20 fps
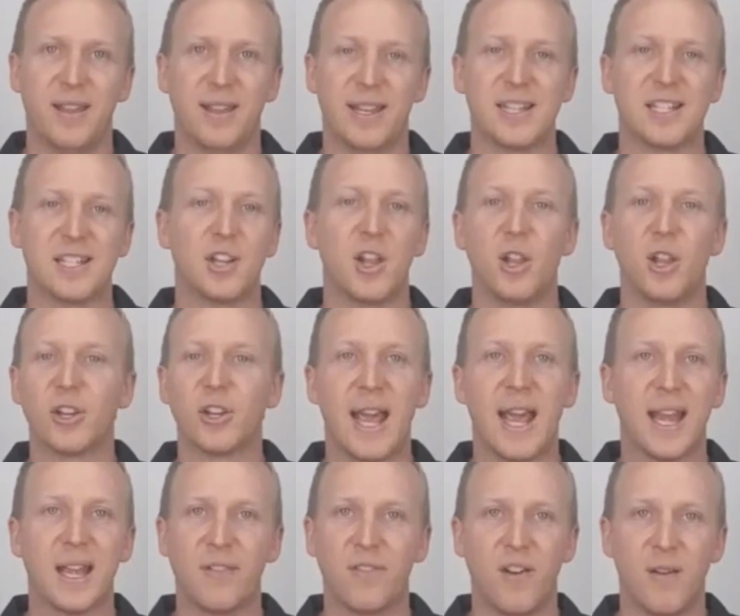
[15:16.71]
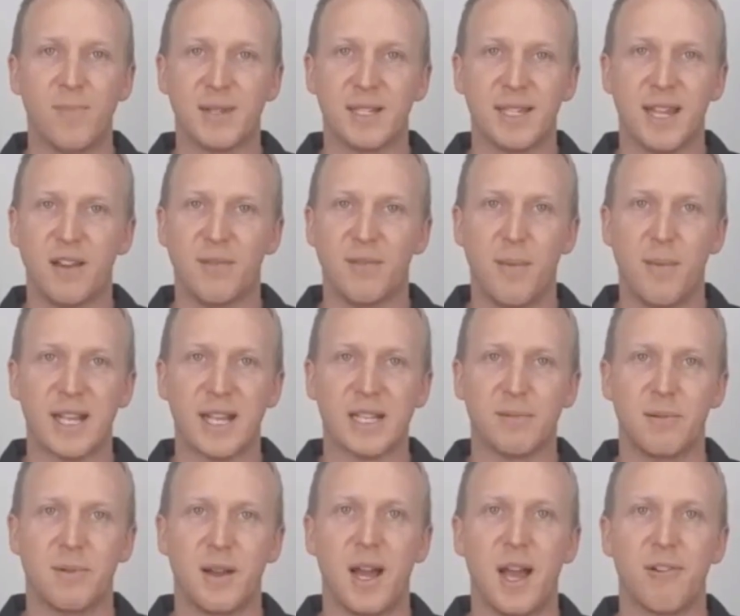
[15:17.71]
is no longer 85% of my
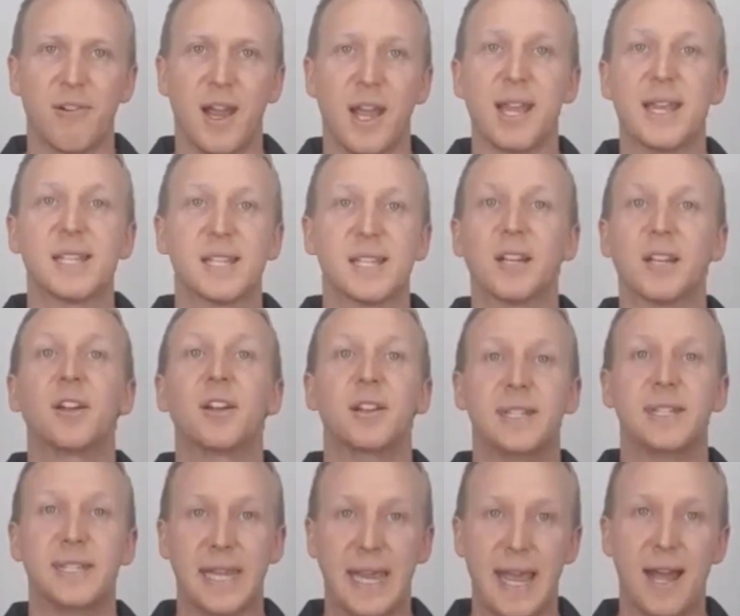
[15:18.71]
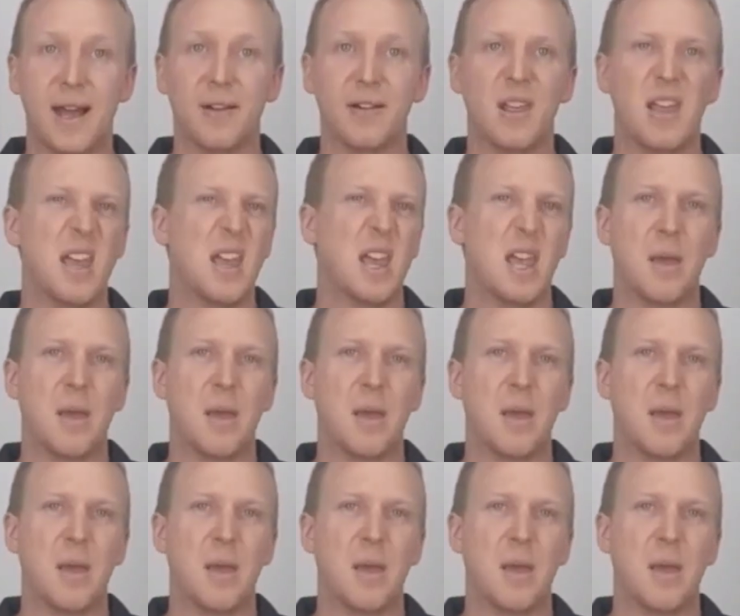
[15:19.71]
maximum heart rate. It's going to go down.